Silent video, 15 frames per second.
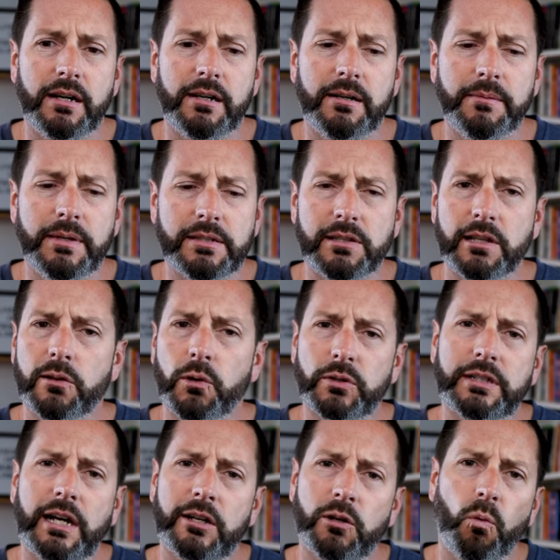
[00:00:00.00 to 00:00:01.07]
um, is the
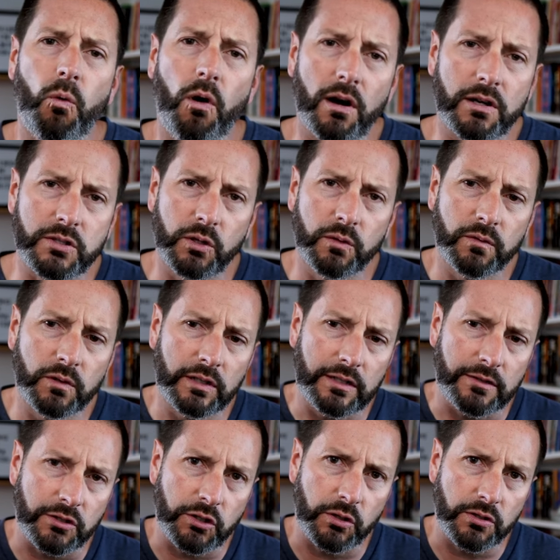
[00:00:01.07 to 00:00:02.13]
Lord kind of walks over
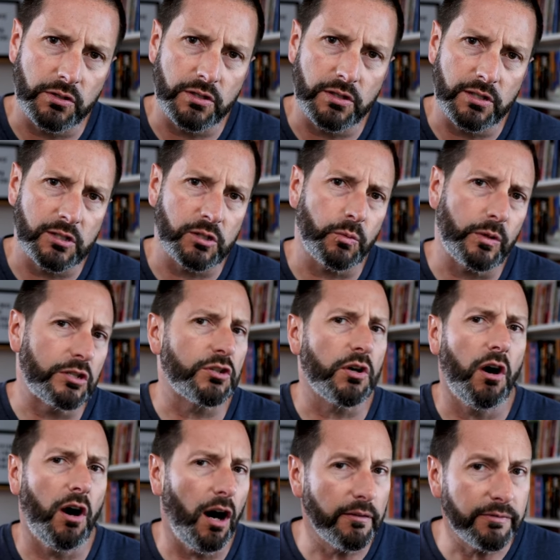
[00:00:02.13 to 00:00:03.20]
and turns the switch
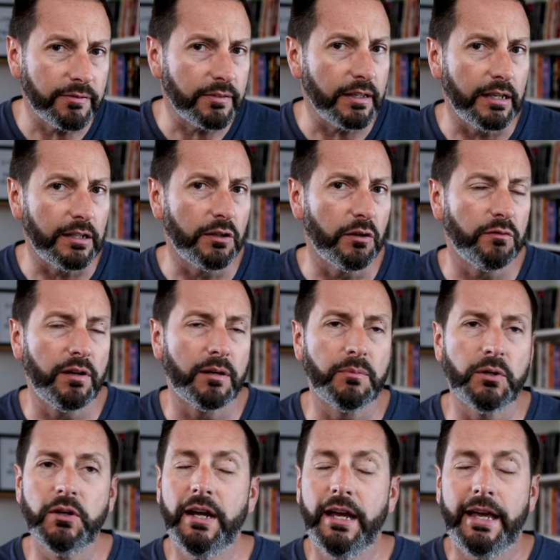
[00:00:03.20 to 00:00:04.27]
off in
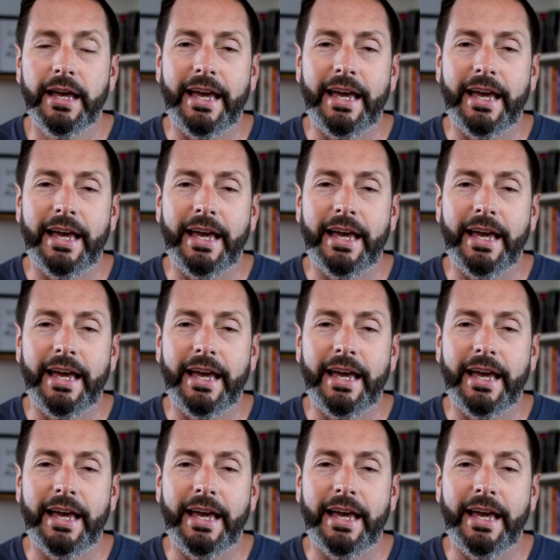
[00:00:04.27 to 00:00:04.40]
November.